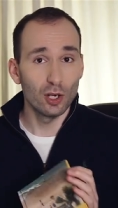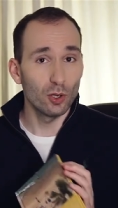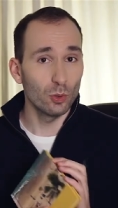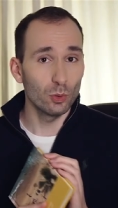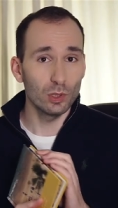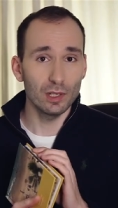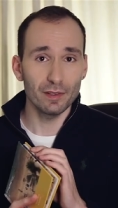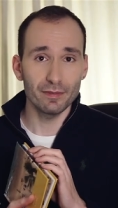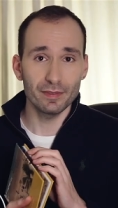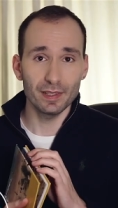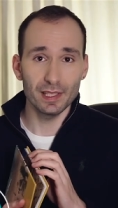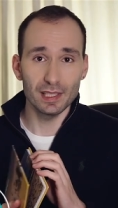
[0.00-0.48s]

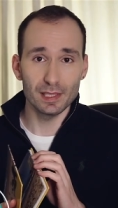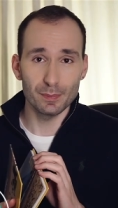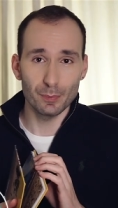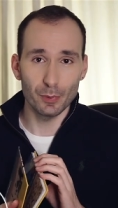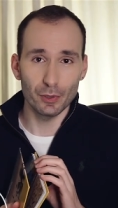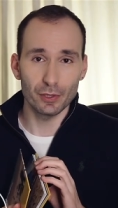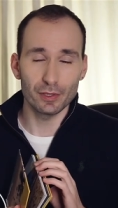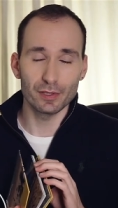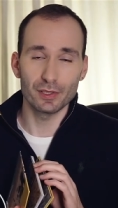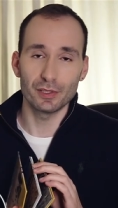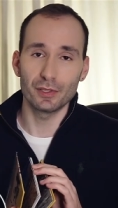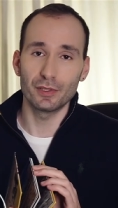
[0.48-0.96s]
All of these
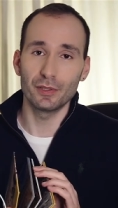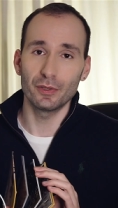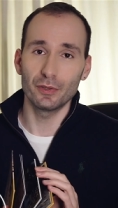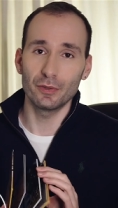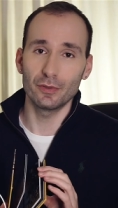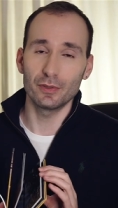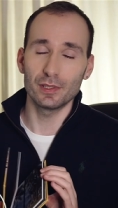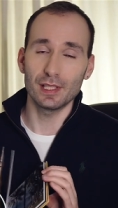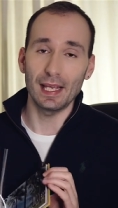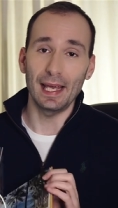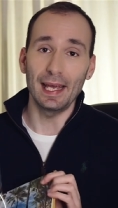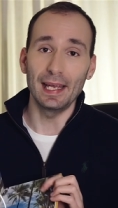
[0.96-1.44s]
books
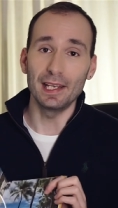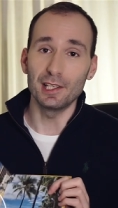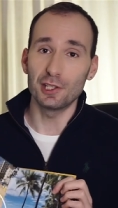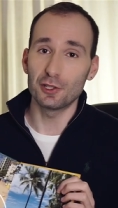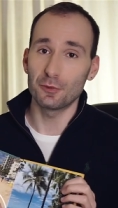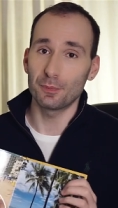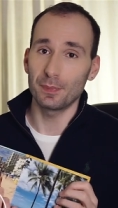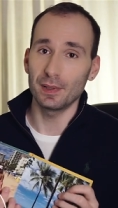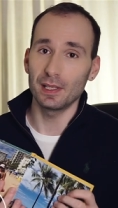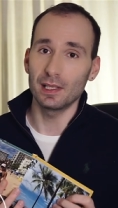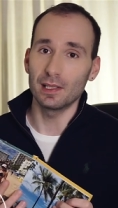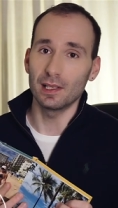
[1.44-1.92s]
use
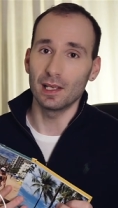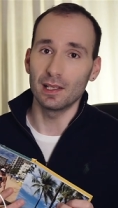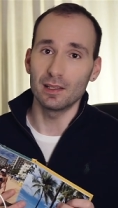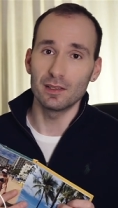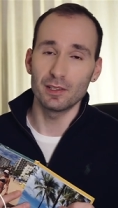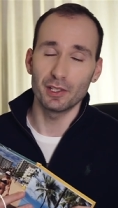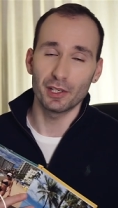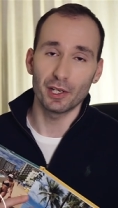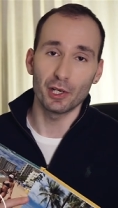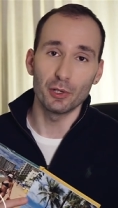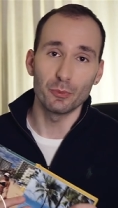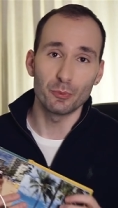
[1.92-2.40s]
HP
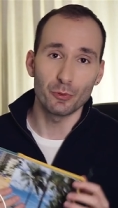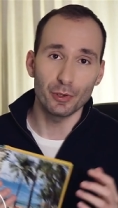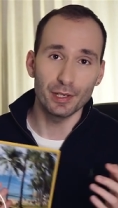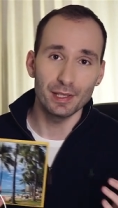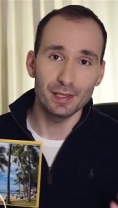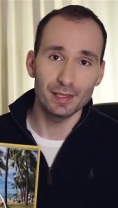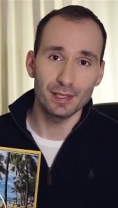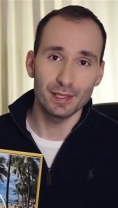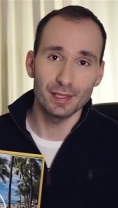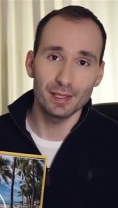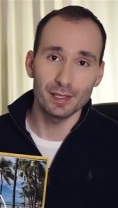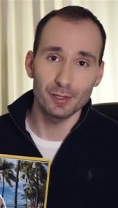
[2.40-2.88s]
Indigo
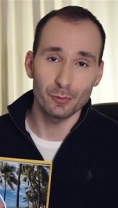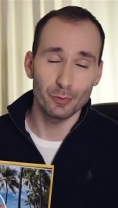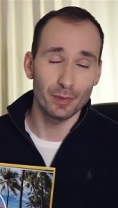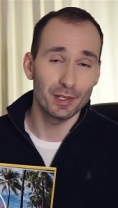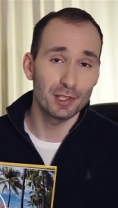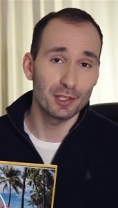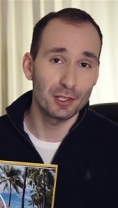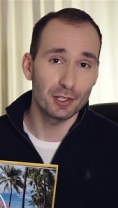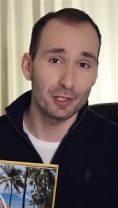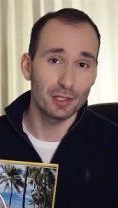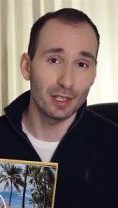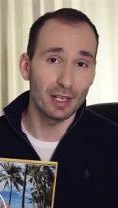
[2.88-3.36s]
printers,
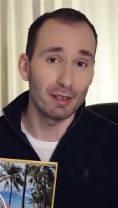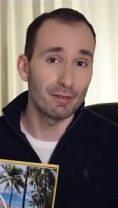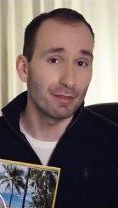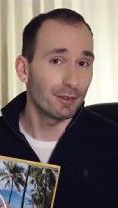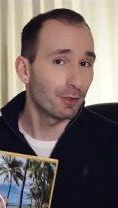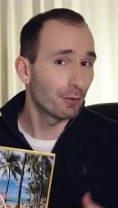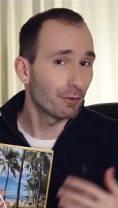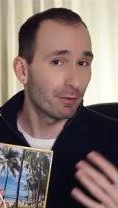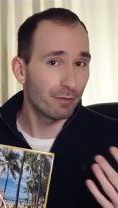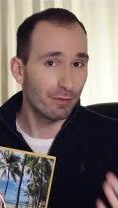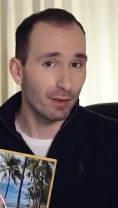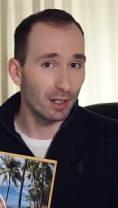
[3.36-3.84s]
which, if
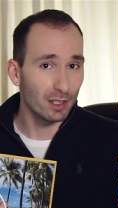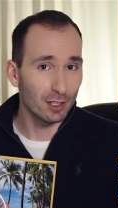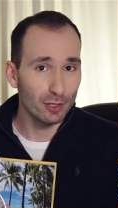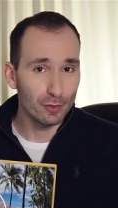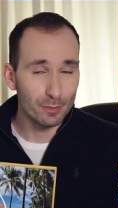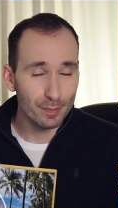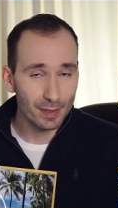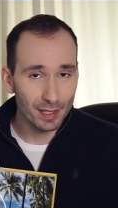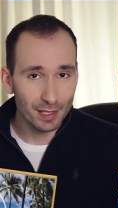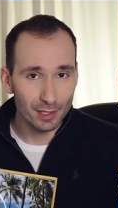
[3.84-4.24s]
you follow me,